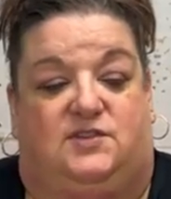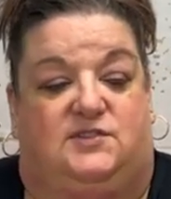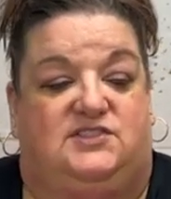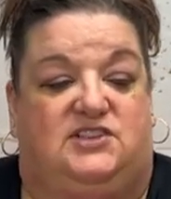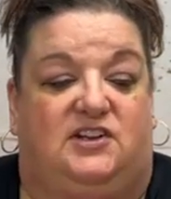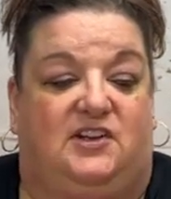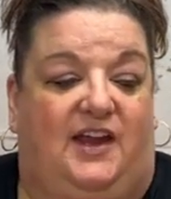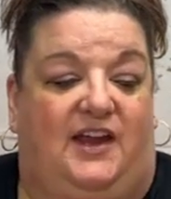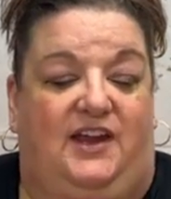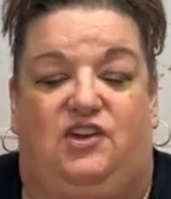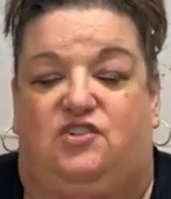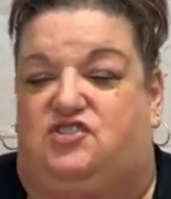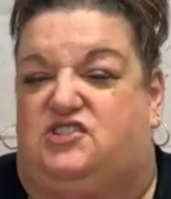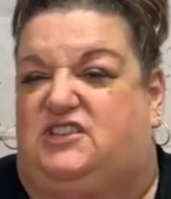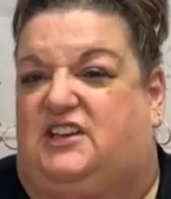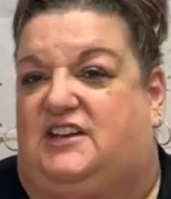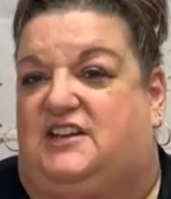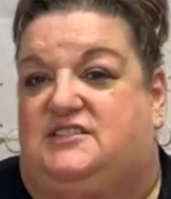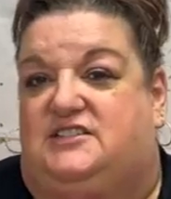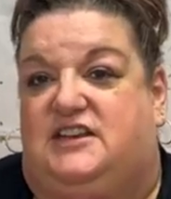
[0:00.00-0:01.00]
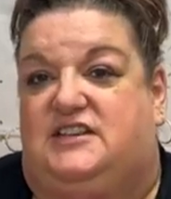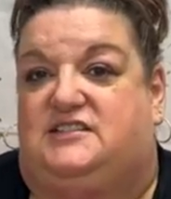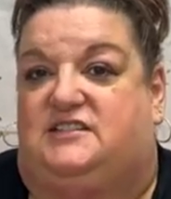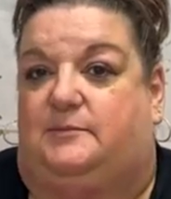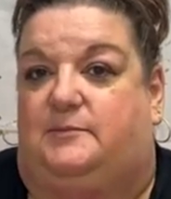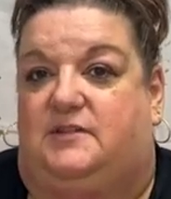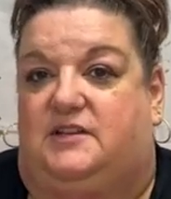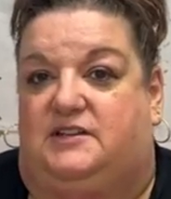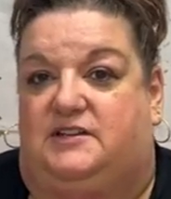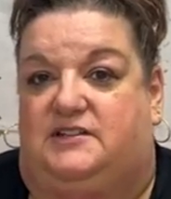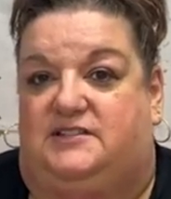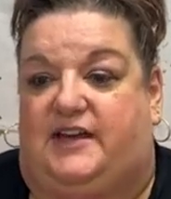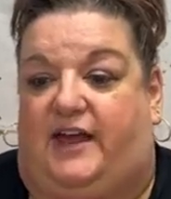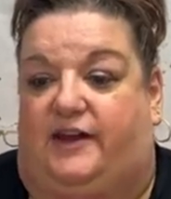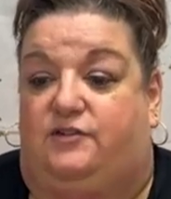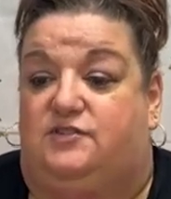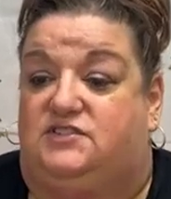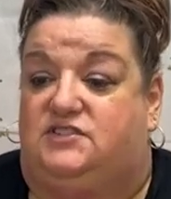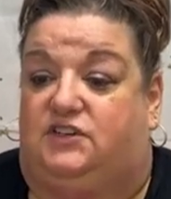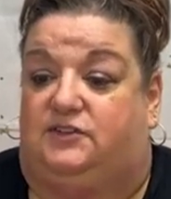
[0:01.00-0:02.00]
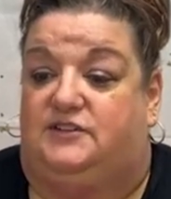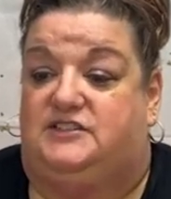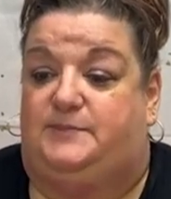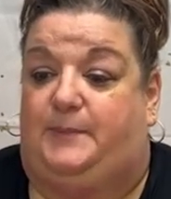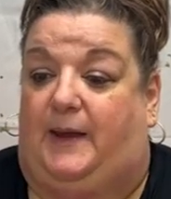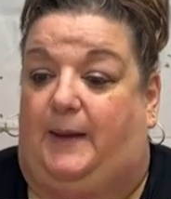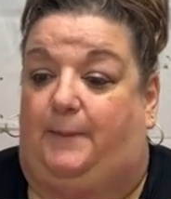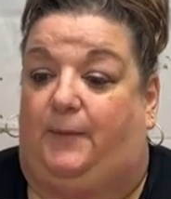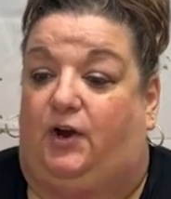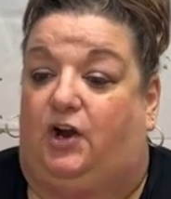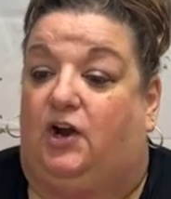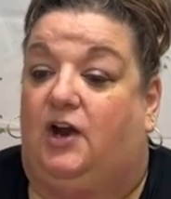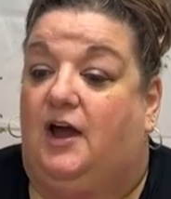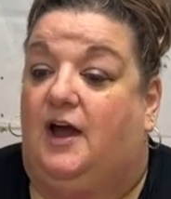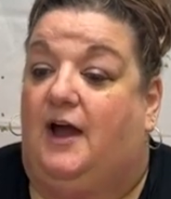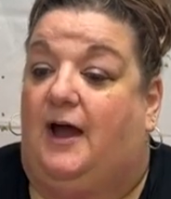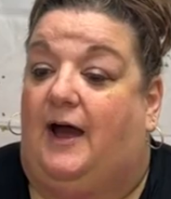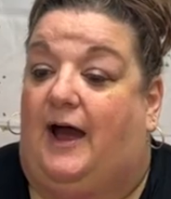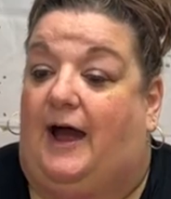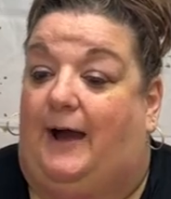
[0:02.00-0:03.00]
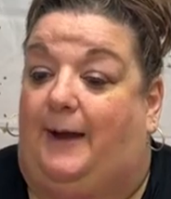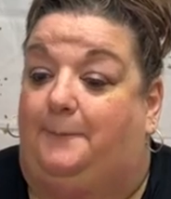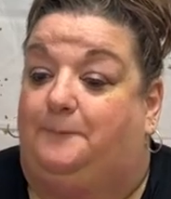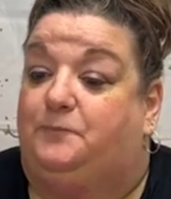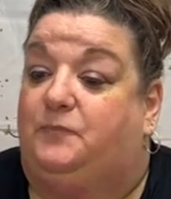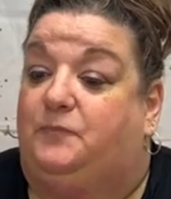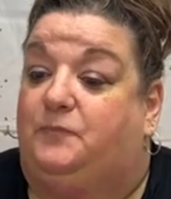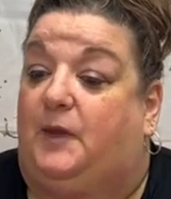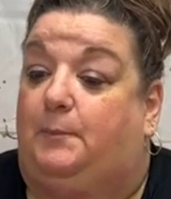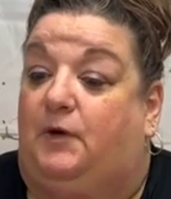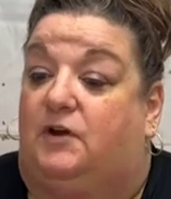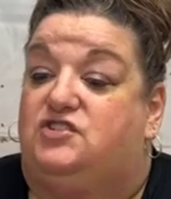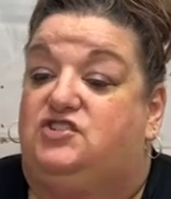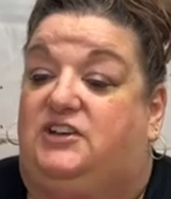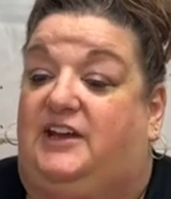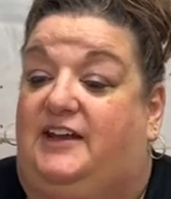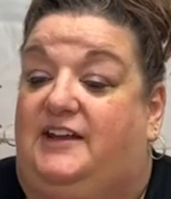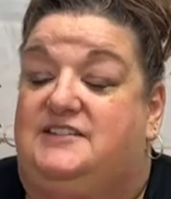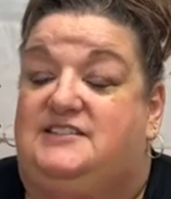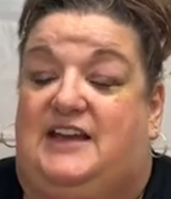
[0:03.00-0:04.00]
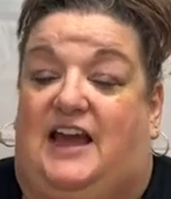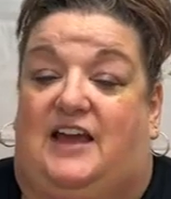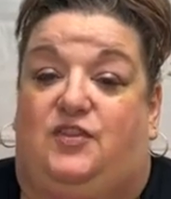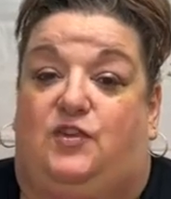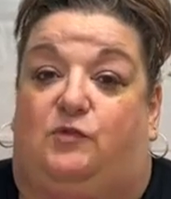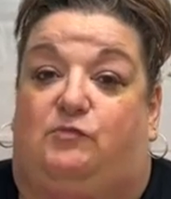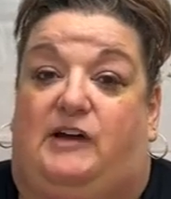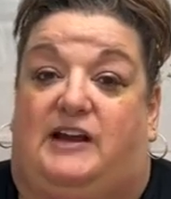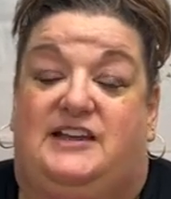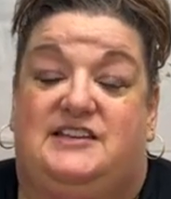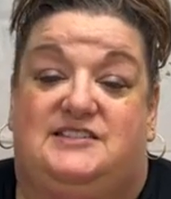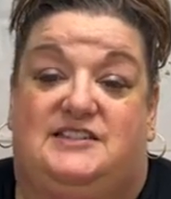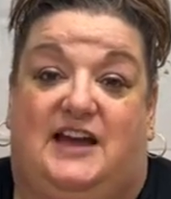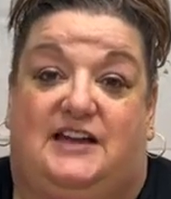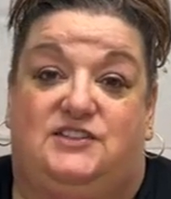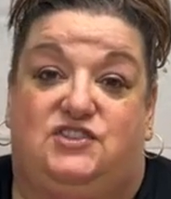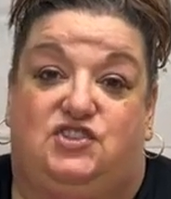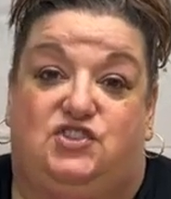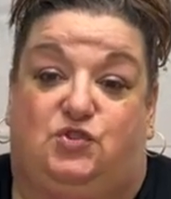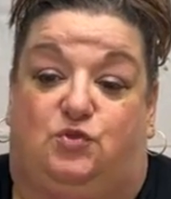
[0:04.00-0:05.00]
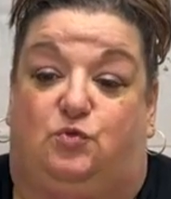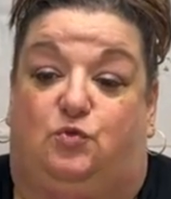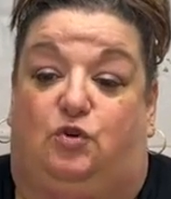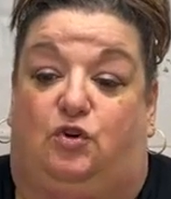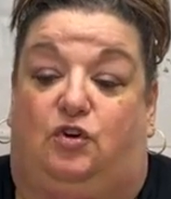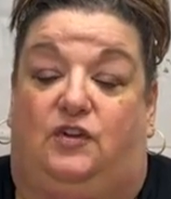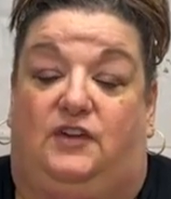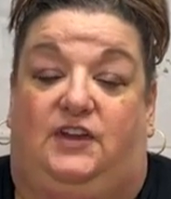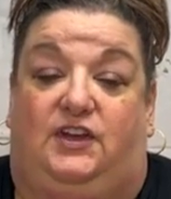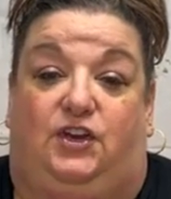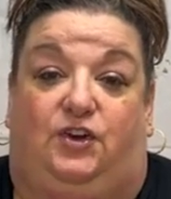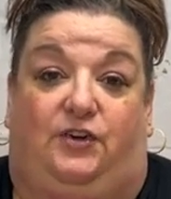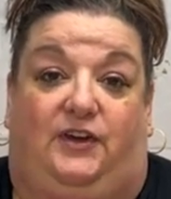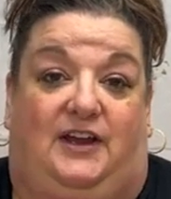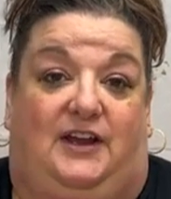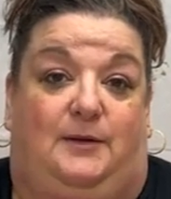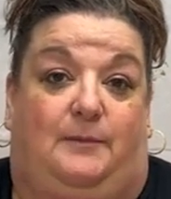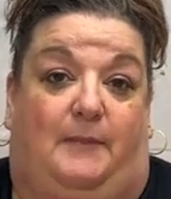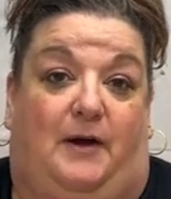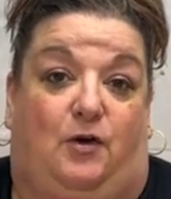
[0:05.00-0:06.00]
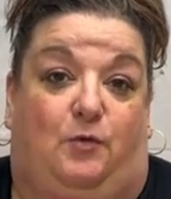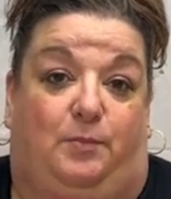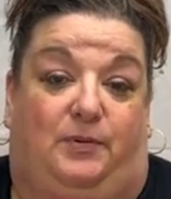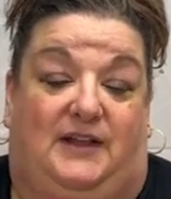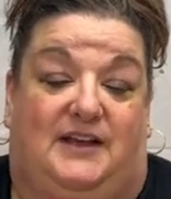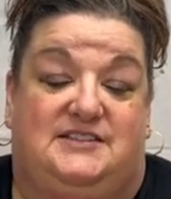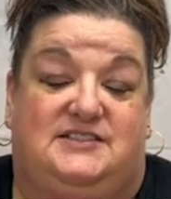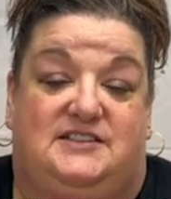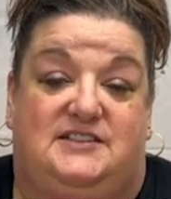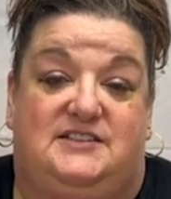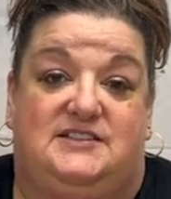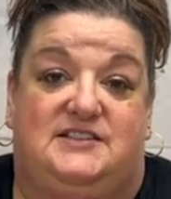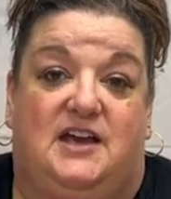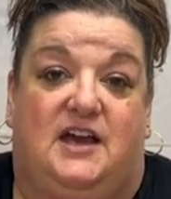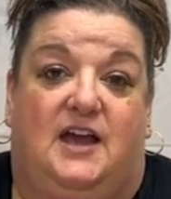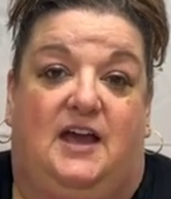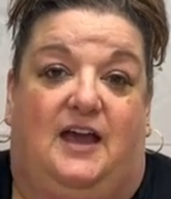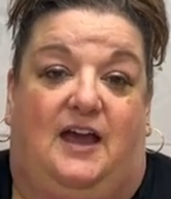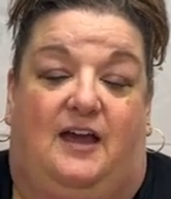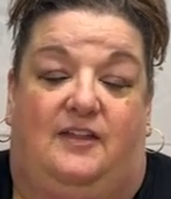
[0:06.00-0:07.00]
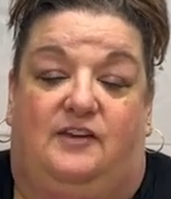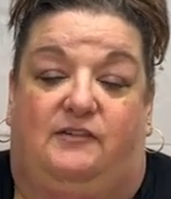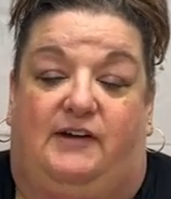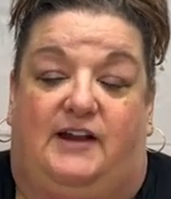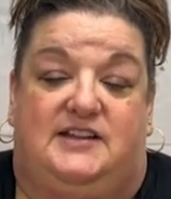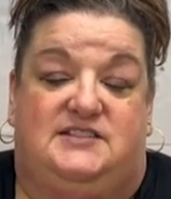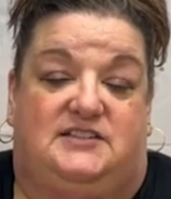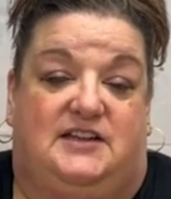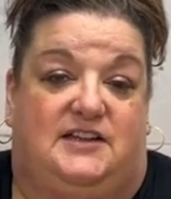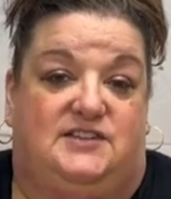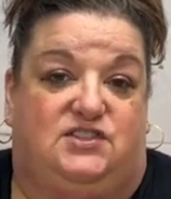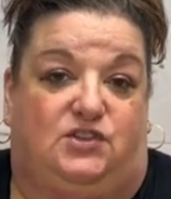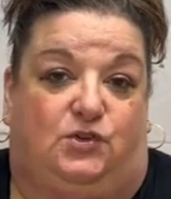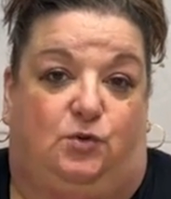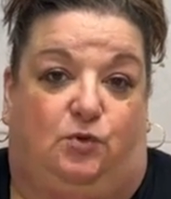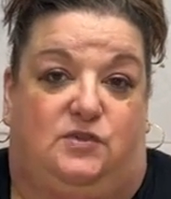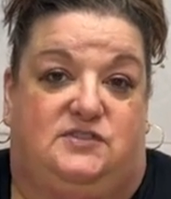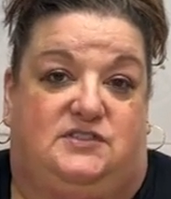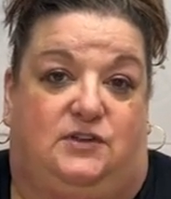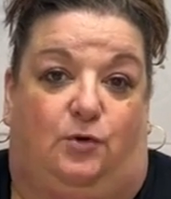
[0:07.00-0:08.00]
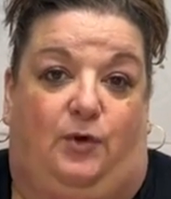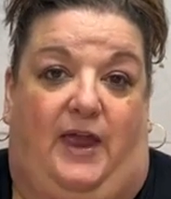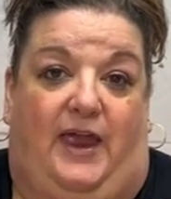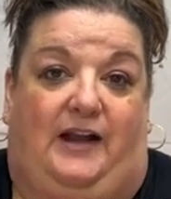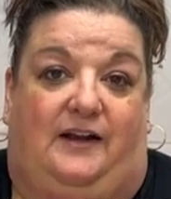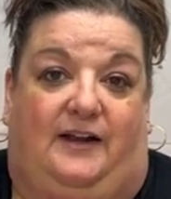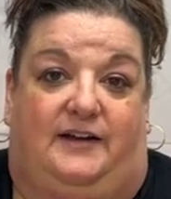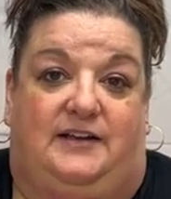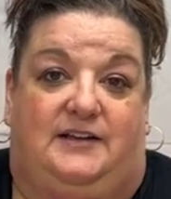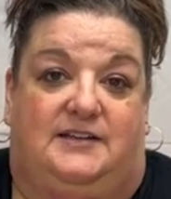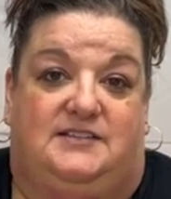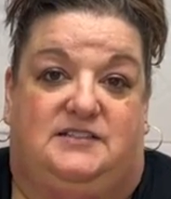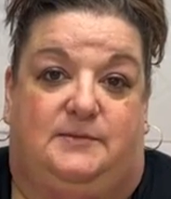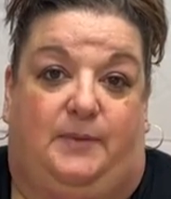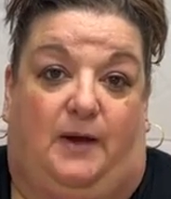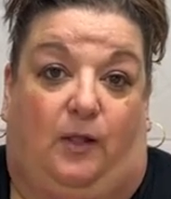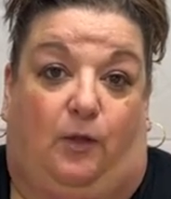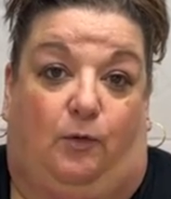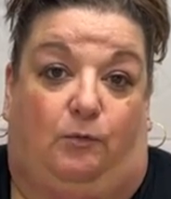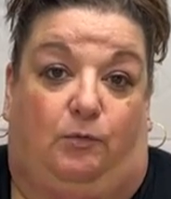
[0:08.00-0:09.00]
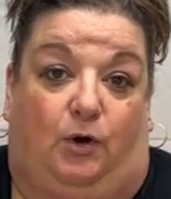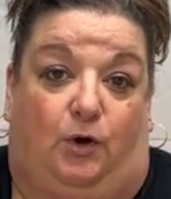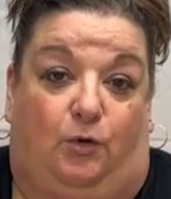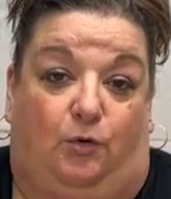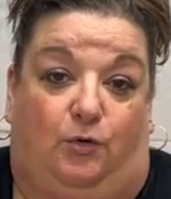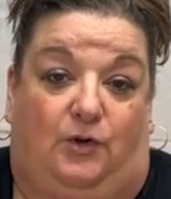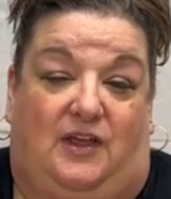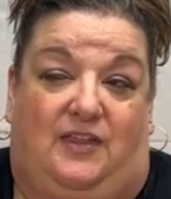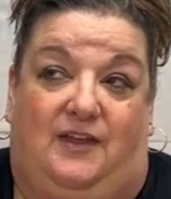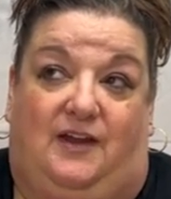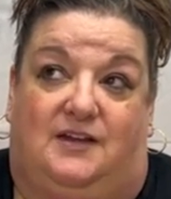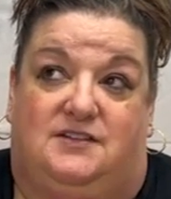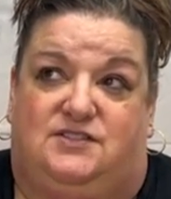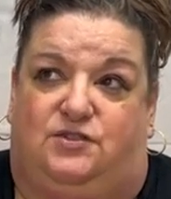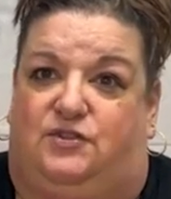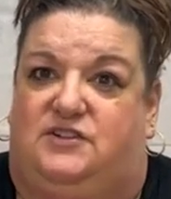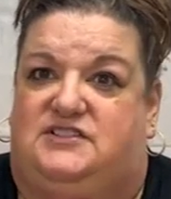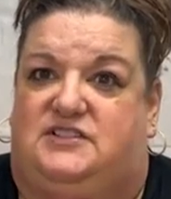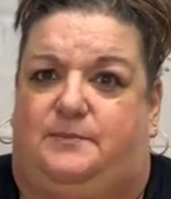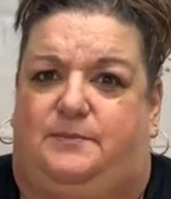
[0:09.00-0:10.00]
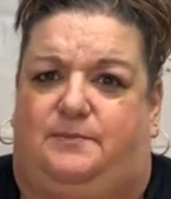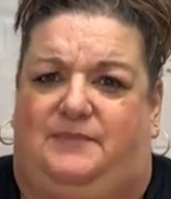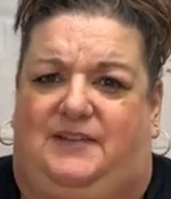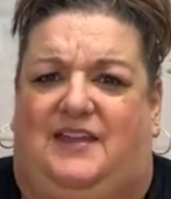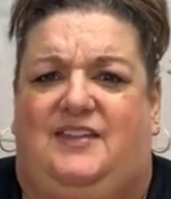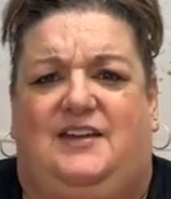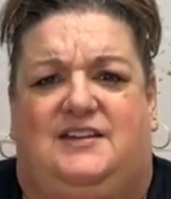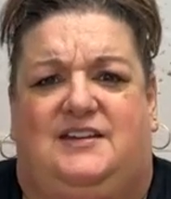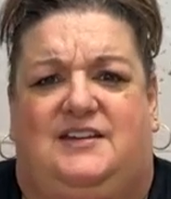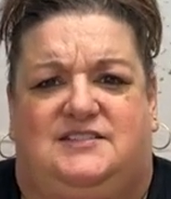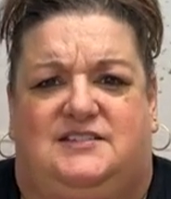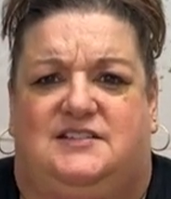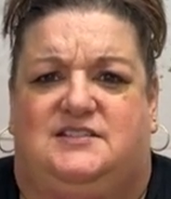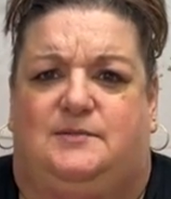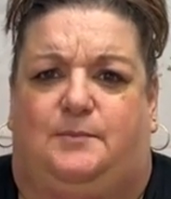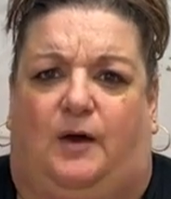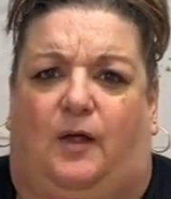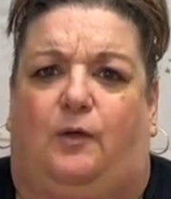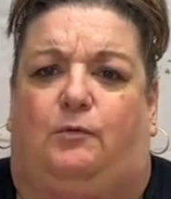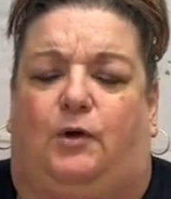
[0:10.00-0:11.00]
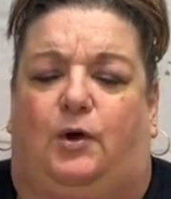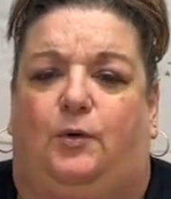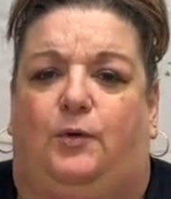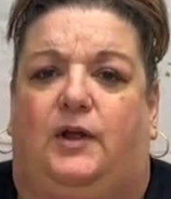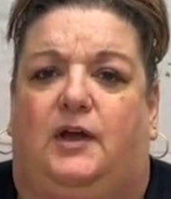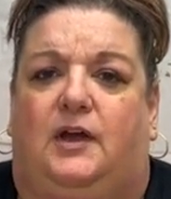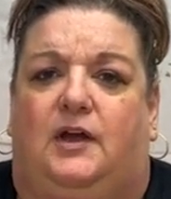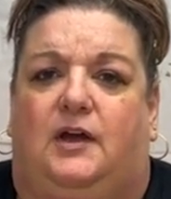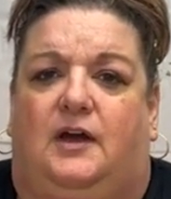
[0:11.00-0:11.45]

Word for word: So tonight you're just going to see some of the designer series paper. Um, Marcia, it is at the Renaissance School here in Mount Pleasant, and the Renaissance School is located on Isabella Road. I think it's or is it, I think it's Isabella Road.